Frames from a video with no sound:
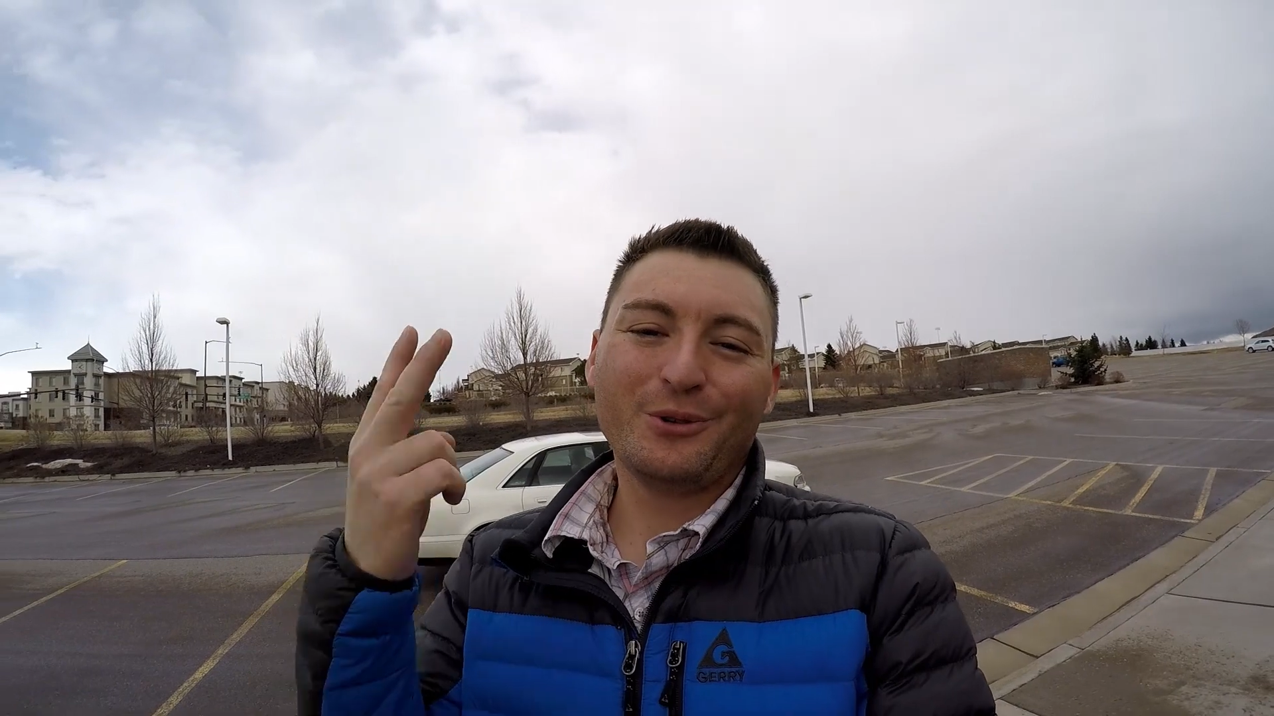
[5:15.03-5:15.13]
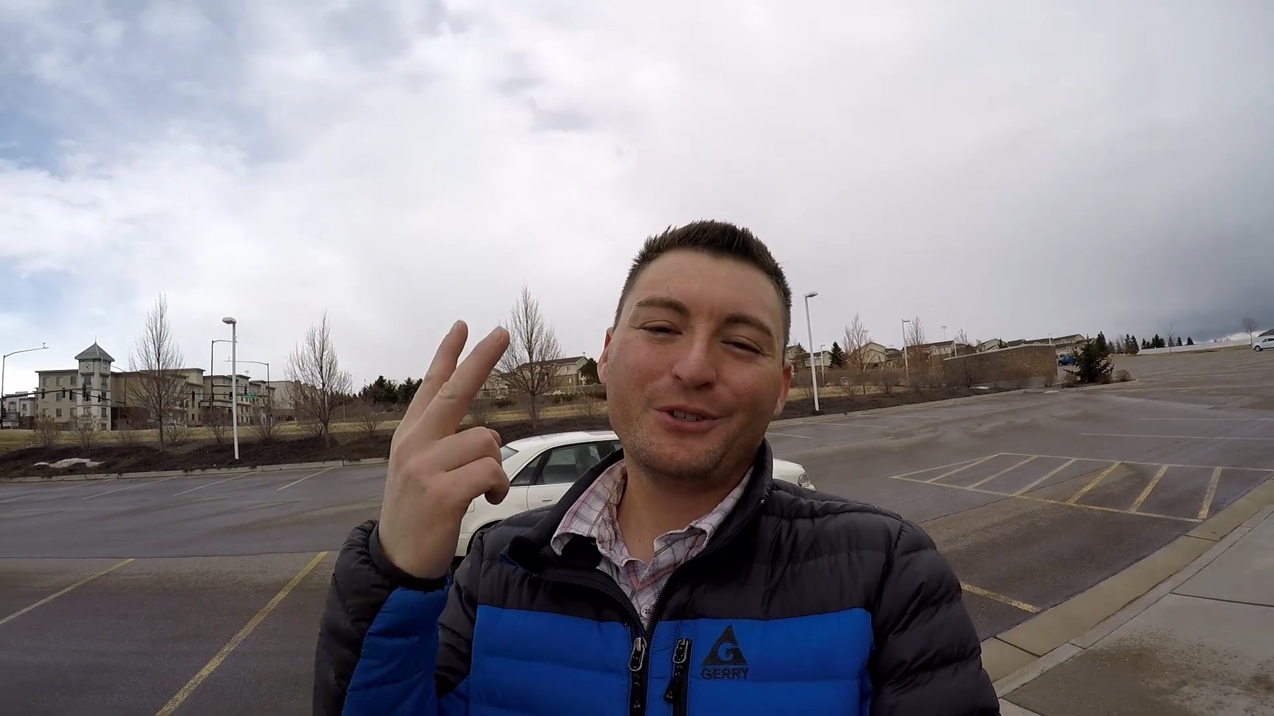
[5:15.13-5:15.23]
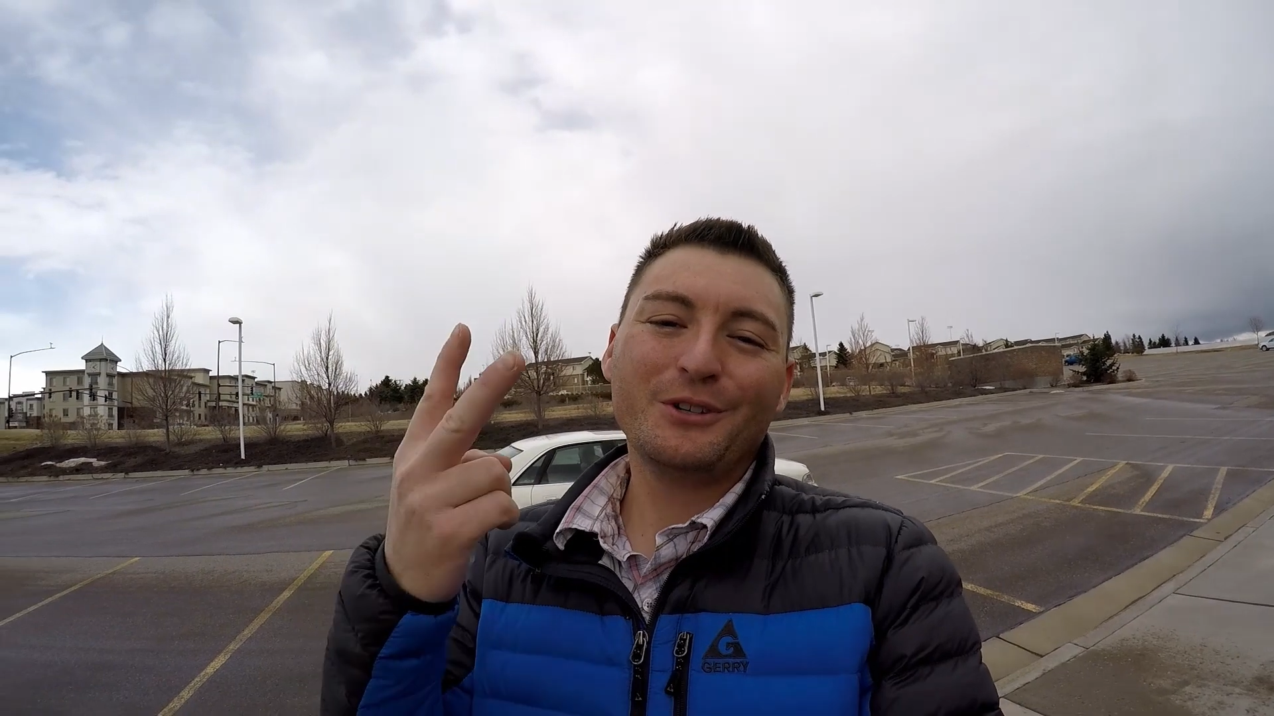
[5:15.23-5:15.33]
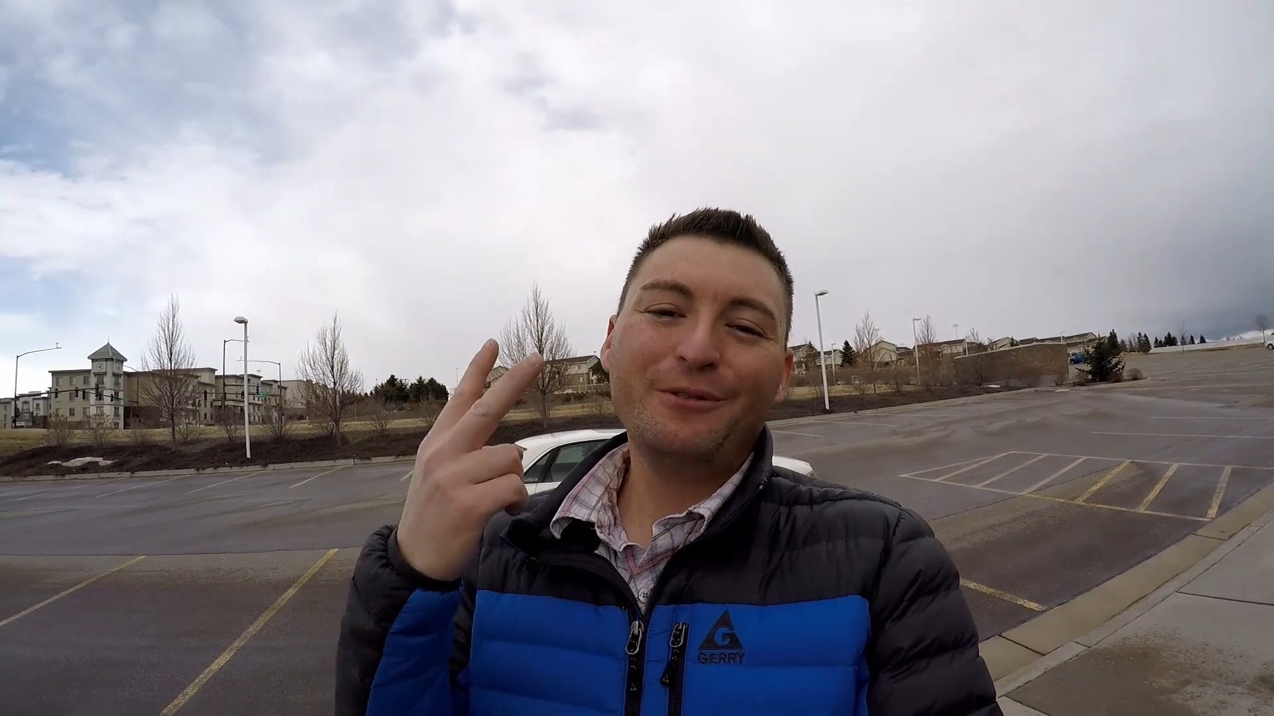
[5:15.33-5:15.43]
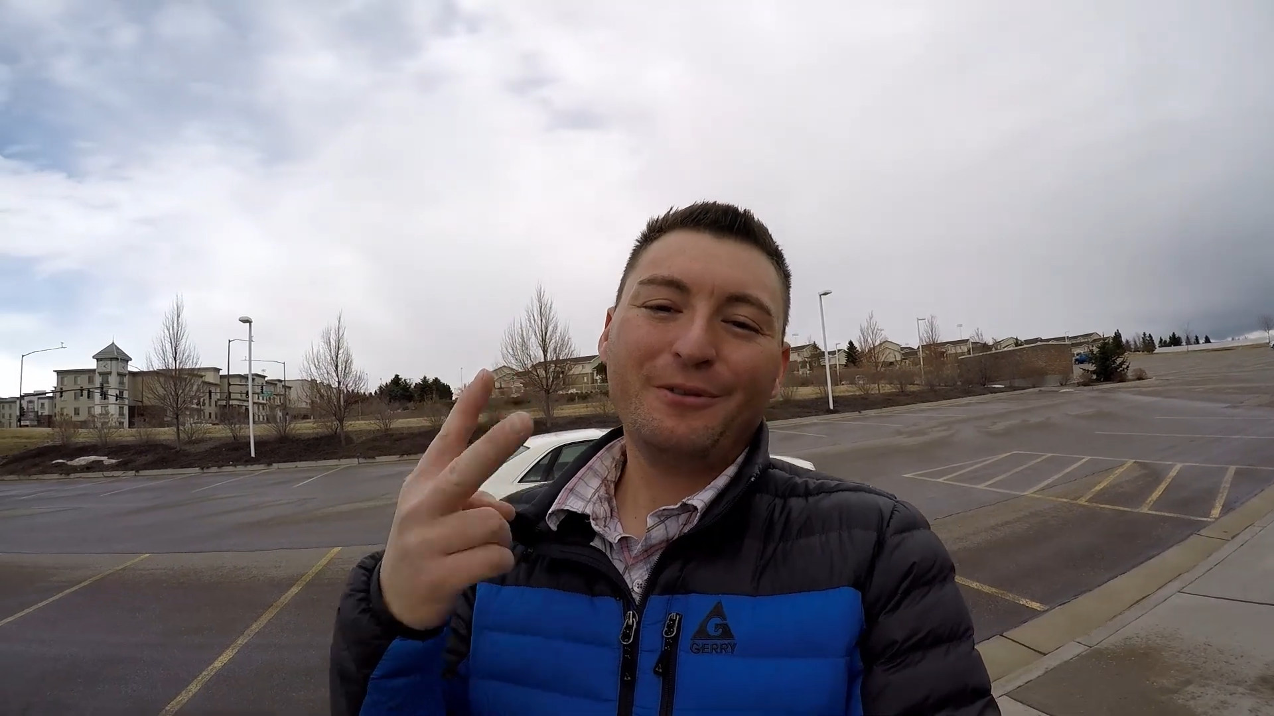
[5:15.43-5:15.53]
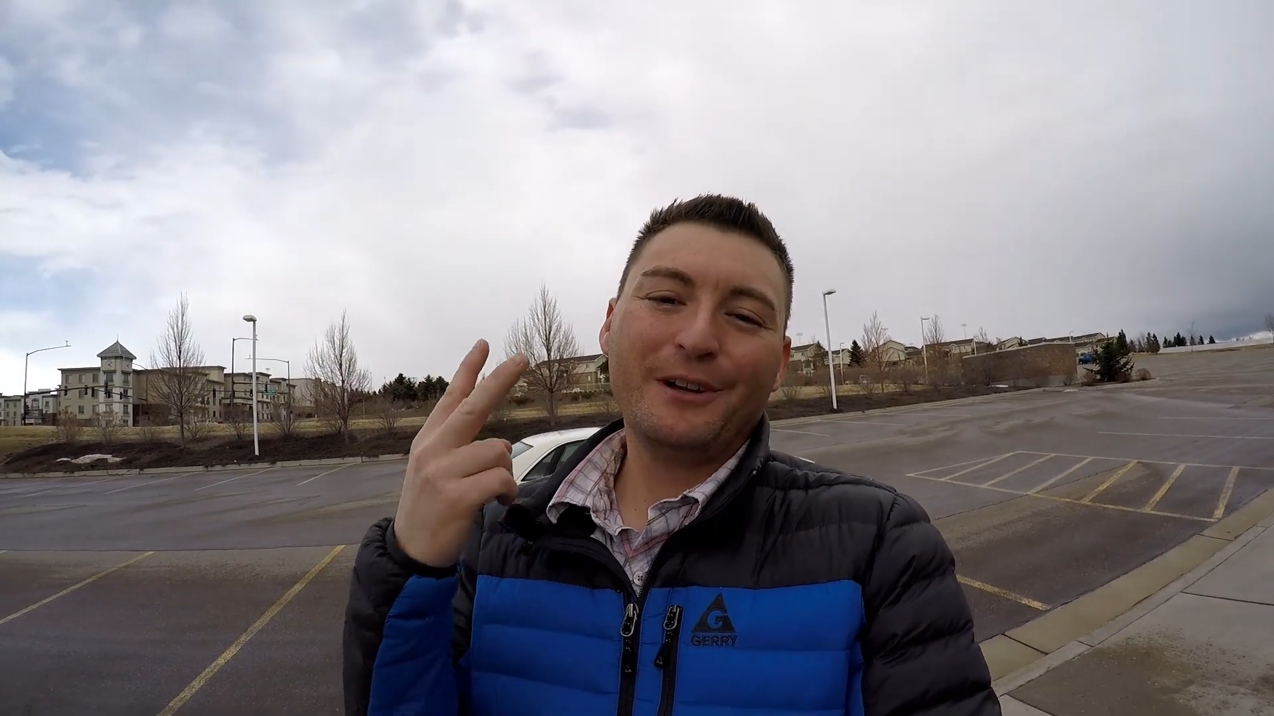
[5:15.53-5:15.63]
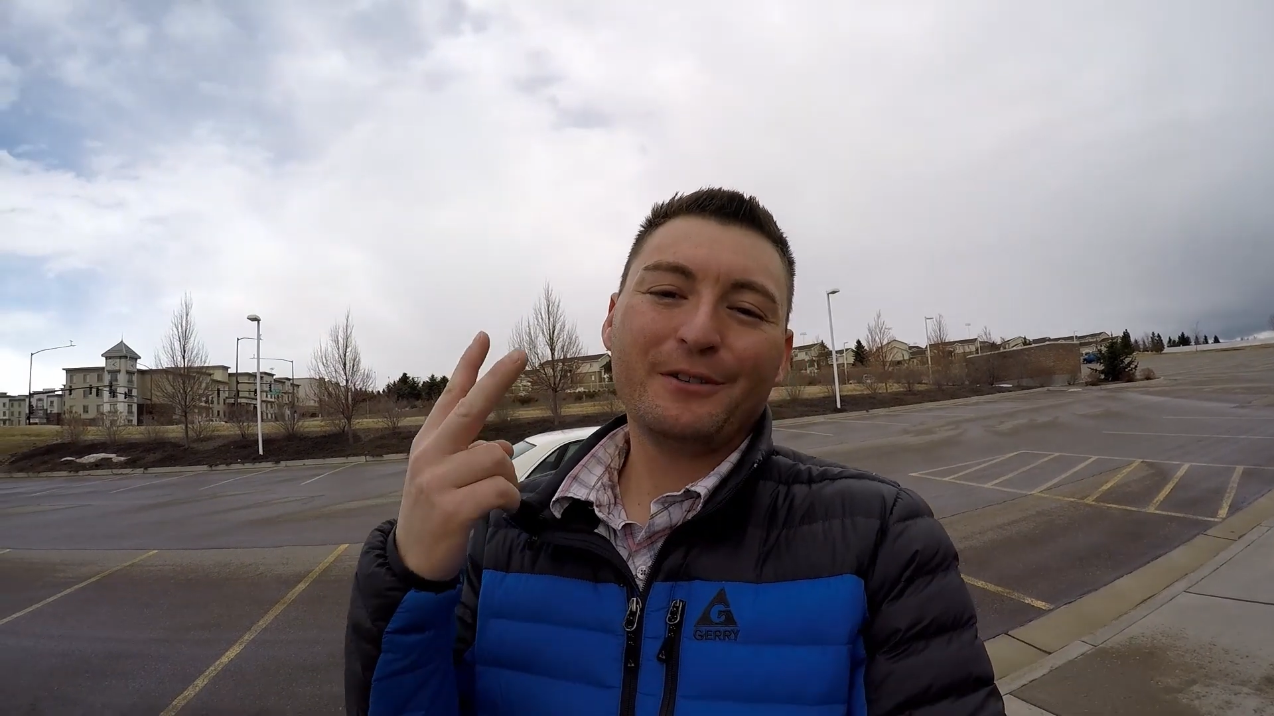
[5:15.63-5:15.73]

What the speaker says: 2 feet